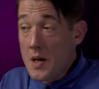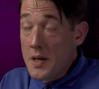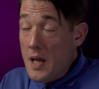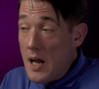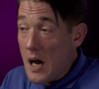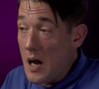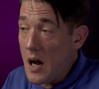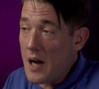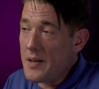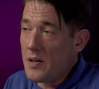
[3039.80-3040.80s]
Yeah,
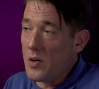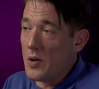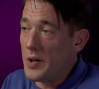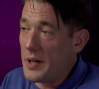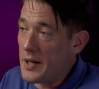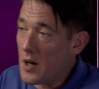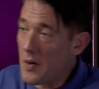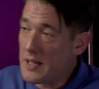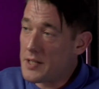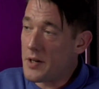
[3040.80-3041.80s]
and look, you
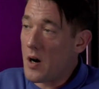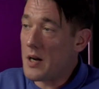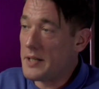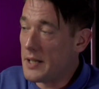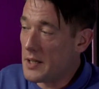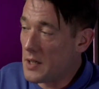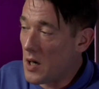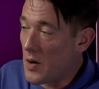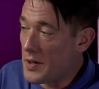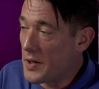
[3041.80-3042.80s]
know, I didn't
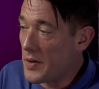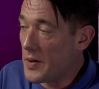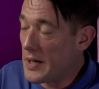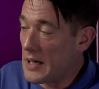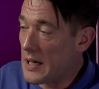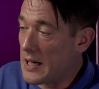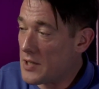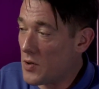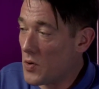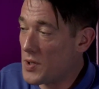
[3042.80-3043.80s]
go and do an
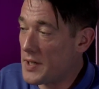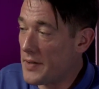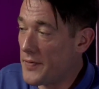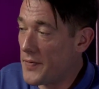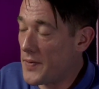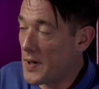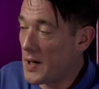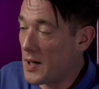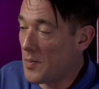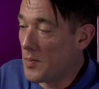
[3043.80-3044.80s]
exhaustive,
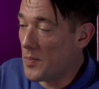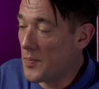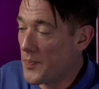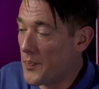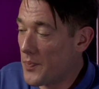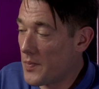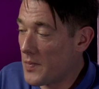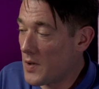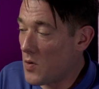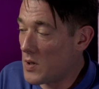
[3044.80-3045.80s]

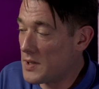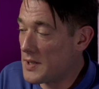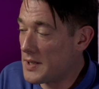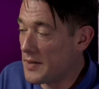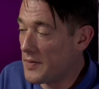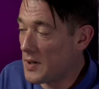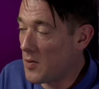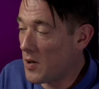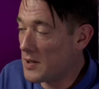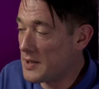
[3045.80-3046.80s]
quantitative and
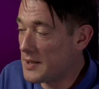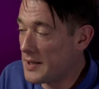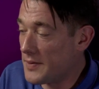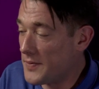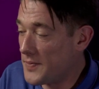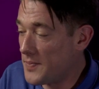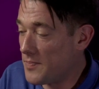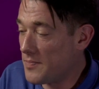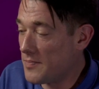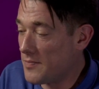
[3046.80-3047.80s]
qualitative
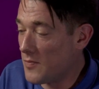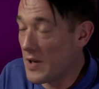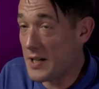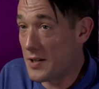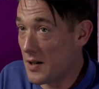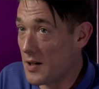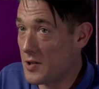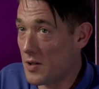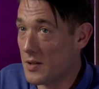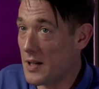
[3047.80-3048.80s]

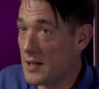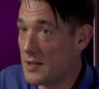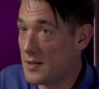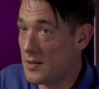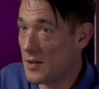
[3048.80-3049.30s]
research on this.